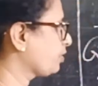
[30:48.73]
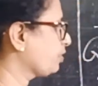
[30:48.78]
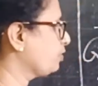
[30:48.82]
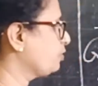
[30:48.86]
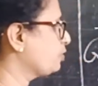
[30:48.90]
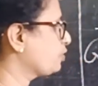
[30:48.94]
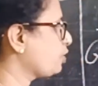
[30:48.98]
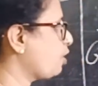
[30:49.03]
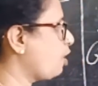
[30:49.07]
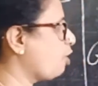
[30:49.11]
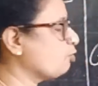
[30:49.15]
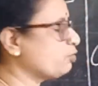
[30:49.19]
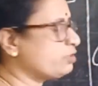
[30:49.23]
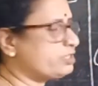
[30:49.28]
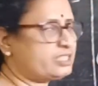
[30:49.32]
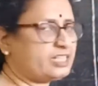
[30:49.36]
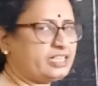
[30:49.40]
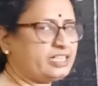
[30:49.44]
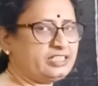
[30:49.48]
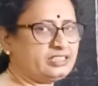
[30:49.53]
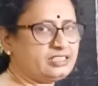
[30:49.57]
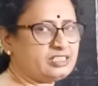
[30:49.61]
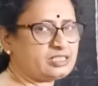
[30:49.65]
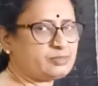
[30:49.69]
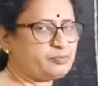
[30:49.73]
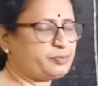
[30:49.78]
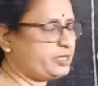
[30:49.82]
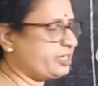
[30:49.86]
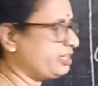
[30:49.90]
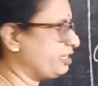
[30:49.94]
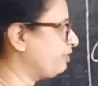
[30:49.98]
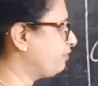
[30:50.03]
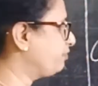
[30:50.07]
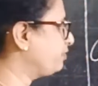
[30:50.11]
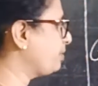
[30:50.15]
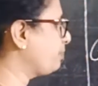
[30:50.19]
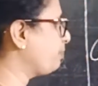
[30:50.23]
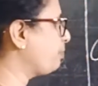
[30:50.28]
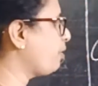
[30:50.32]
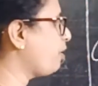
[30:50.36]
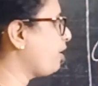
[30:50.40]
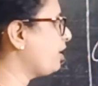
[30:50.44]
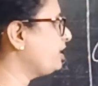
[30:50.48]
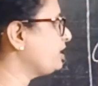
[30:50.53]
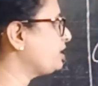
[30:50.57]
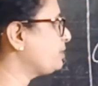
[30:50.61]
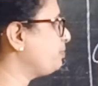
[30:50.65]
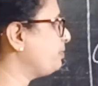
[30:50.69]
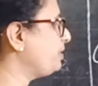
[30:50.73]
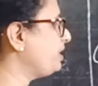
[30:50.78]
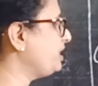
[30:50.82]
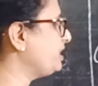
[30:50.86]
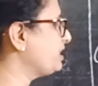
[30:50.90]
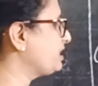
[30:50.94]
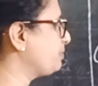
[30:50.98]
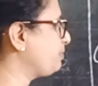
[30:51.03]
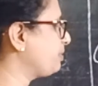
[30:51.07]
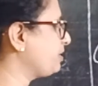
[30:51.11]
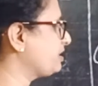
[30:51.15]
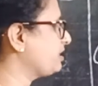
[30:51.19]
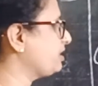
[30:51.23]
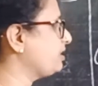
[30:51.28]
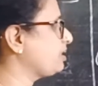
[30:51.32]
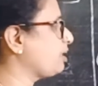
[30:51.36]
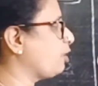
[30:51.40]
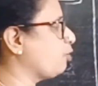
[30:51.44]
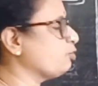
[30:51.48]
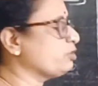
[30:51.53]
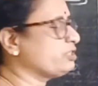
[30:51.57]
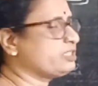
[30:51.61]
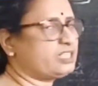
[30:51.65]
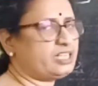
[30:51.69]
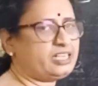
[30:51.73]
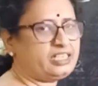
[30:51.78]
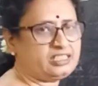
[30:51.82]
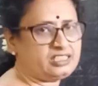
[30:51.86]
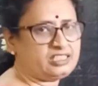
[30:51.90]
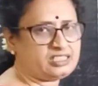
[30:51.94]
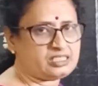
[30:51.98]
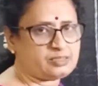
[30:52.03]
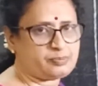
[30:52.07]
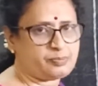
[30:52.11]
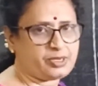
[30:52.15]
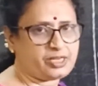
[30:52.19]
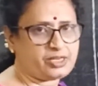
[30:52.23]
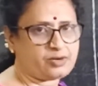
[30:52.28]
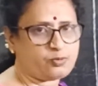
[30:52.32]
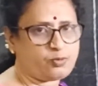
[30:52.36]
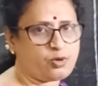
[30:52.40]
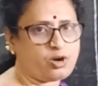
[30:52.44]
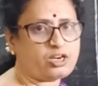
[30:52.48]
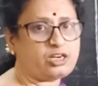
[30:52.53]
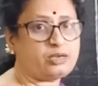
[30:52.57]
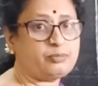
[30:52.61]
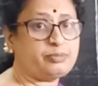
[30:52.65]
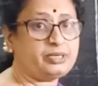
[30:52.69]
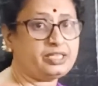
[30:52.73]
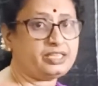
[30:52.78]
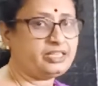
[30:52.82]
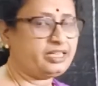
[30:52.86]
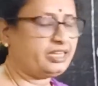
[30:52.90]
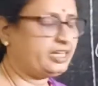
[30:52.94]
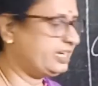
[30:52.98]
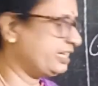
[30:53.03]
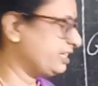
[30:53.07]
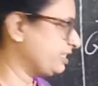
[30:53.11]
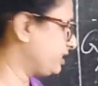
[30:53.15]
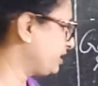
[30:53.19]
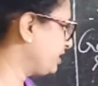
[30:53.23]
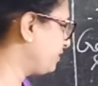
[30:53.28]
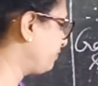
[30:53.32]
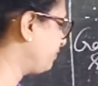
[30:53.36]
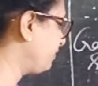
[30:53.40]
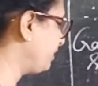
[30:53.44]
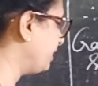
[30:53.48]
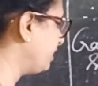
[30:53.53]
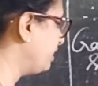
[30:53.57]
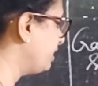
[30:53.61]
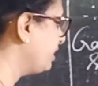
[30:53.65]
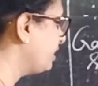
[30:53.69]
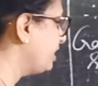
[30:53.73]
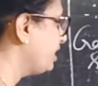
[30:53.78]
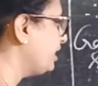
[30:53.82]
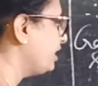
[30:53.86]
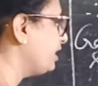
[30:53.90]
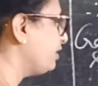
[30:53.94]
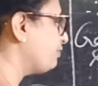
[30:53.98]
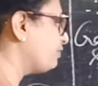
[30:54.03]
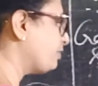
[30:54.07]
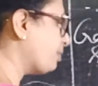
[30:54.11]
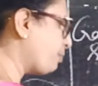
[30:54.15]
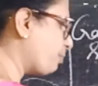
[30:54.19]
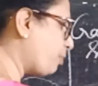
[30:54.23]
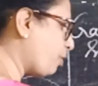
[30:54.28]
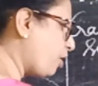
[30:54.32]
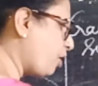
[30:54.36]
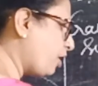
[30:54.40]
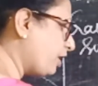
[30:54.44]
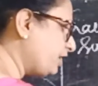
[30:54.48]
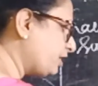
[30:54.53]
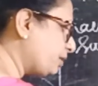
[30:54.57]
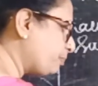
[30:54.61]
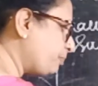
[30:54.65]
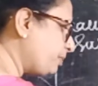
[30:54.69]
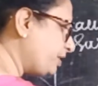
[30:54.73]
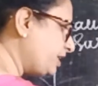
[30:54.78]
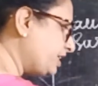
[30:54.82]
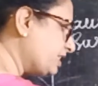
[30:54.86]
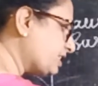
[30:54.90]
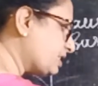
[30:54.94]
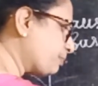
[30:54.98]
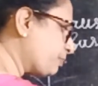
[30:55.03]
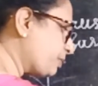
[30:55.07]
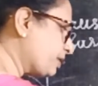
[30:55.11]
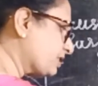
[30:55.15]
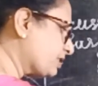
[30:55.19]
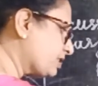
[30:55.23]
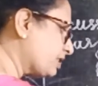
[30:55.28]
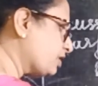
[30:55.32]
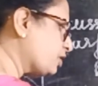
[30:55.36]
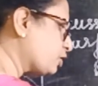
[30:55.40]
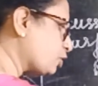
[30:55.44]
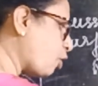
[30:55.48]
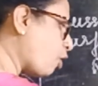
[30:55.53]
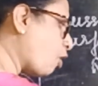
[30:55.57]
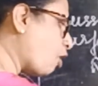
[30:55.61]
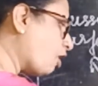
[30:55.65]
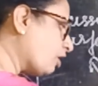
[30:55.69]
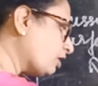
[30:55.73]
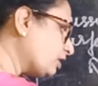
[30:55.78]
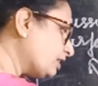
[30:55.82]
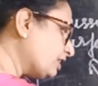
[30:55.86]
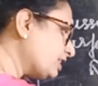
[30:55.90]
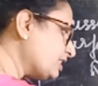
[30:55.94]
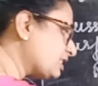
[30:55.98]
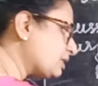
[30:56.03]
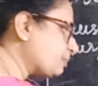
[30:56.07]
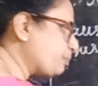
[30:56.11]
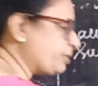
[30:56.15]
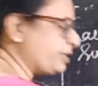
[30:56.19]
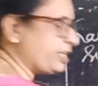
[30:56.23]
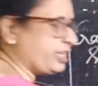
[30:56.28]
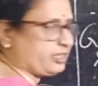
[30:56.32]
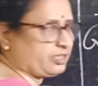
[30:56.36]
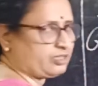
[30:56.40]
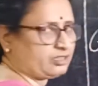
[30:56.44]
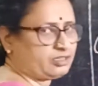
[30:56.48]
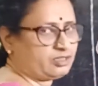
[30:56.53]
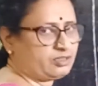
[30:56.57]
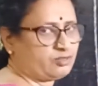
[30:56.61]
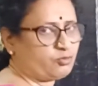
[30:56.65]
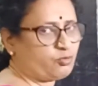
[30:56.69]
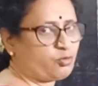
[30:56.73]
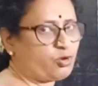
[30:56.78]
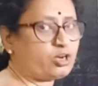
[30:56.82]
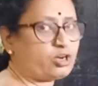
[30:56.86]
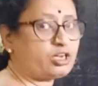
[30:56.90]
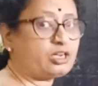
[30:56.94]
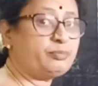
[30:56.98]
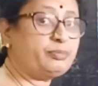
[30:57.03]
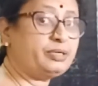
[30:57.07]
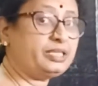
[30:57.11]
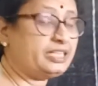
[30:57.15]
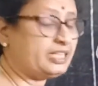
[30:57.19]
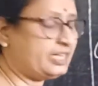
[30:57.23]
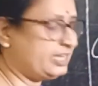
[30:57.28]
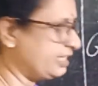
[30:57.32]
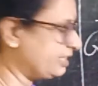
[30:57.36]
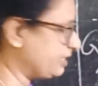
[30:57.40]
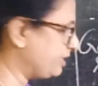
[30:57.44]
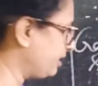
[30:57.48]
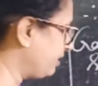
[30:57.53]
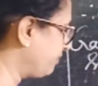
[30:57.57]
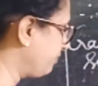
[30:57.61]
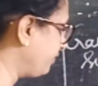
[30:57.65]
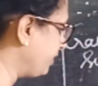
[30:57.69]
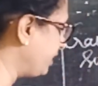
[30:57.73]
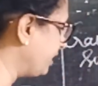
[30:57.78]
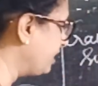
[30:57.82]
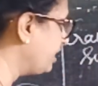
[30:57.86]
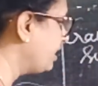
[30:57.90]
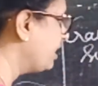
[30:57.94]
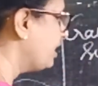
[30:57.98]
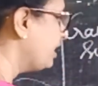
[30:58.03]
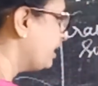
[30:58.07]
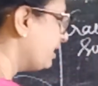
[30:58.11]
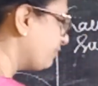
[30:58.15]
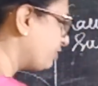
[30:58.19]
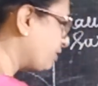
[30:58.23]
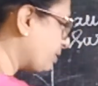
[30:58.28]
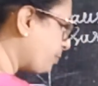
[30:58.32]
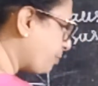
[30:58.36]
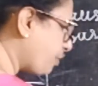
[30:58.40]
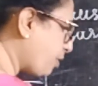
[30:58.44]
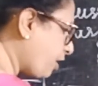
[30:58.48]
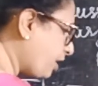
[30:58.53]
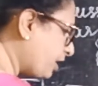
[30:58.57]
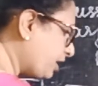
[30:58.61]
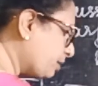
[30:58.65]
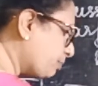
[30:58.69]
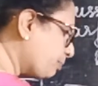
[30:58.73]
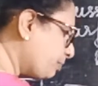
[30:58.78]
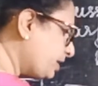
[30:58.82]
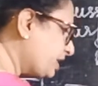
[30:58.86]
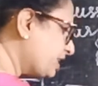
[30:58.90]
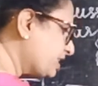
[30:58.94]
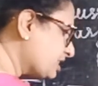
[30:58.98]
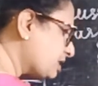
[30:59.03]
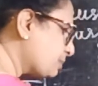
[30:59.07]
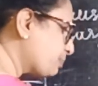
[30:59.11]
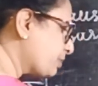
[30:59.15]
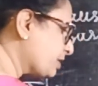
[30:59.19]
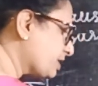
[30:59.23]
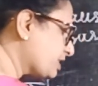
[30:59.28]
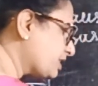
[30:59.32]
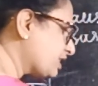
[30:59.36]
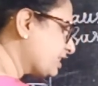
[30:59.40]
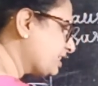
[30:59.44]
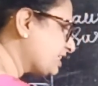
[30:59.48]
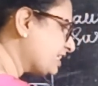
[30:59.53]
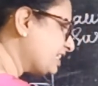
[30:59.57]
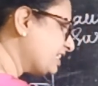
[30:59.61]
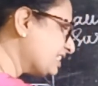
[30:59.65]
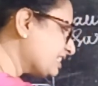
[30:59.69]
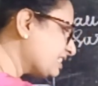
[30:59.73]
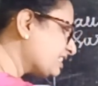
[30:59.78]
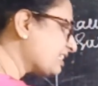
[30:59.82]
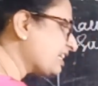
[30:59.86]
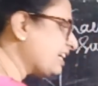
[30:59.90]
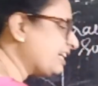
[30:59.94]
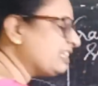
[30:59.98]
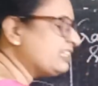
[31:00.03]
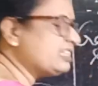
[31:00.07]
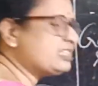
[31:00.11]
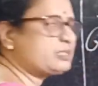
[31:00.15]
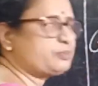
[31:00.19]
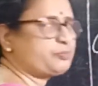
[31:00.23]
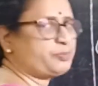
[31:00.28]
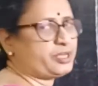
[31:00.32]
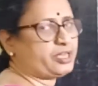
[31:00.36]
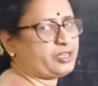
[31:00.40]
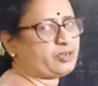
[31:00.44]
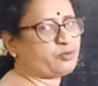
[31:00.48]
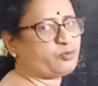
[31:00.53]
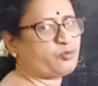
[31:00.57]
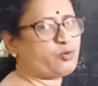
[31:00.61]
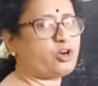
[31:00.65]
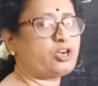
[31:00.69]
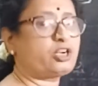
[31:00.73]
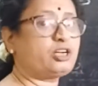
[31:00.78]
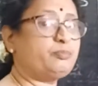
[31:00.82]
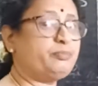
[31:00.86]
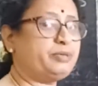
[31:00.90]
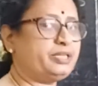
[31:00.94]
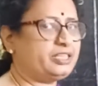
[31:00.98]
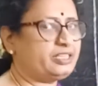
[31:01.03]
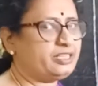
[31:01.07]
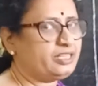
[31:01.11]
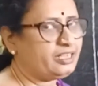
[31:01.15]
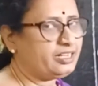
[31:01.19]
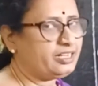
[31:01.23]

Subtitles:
So outside the sphere, if the point P is present outside the sphere, what will be the electric field? If the point P is present on the sphere, what will be the electric field? If the point P is present inside the sphere, what will be the